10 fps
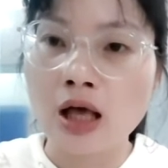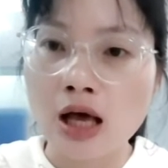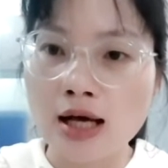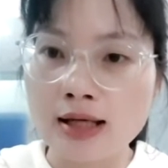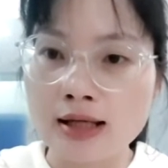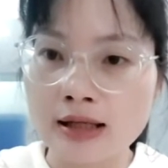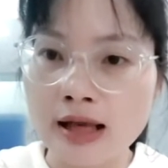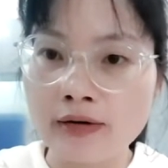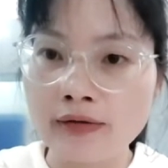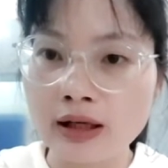
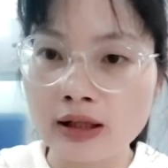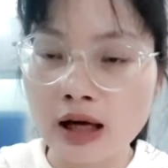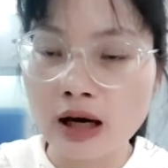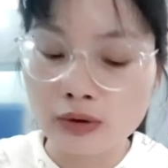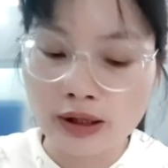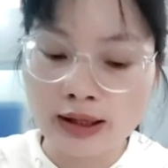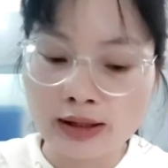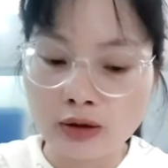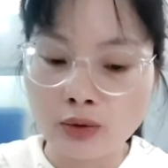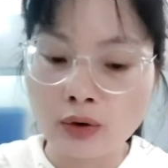7,000
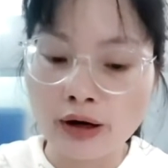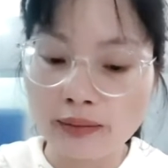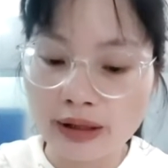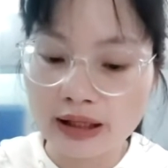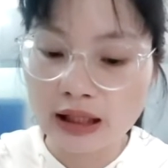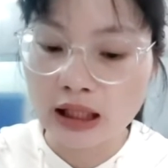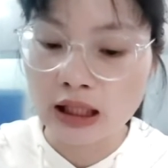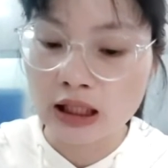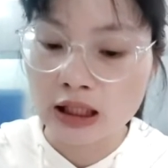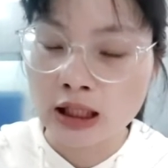square meter
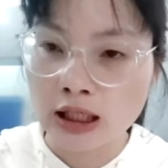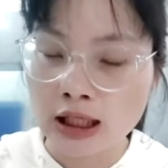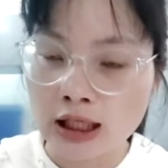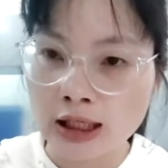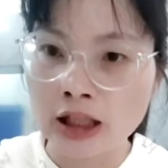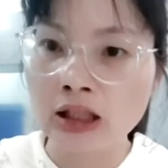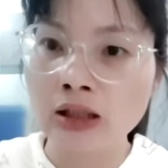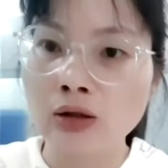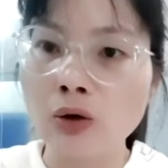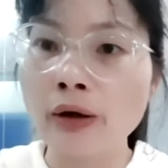
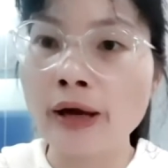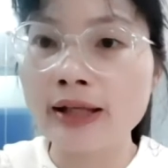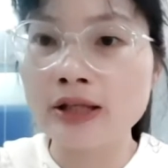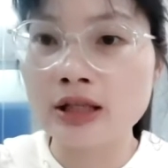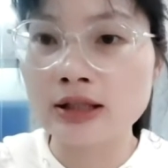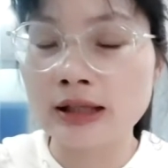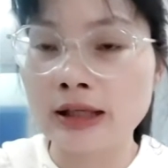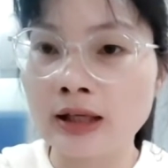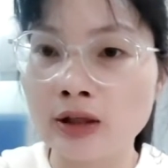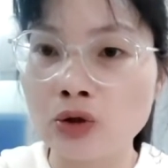located
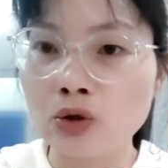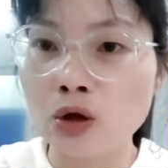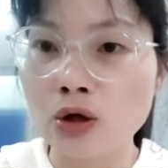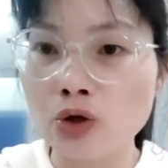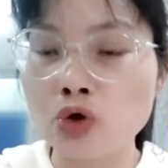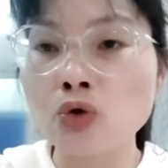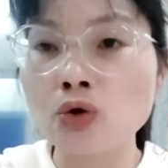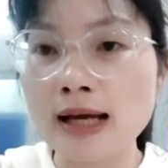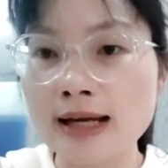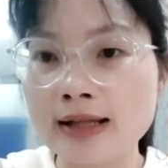in Zhongshan
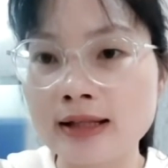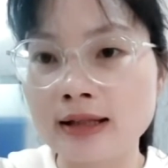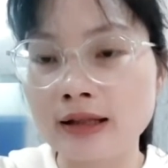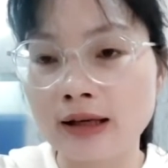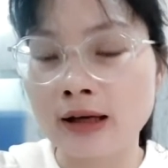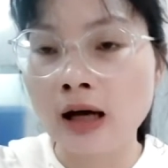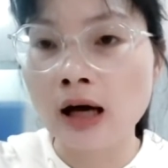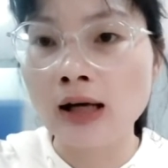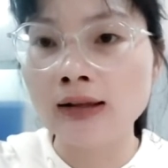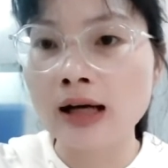City,
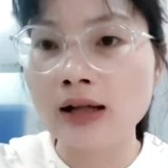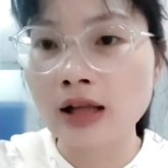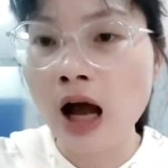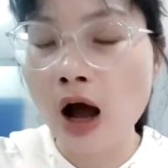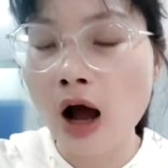Henan Town.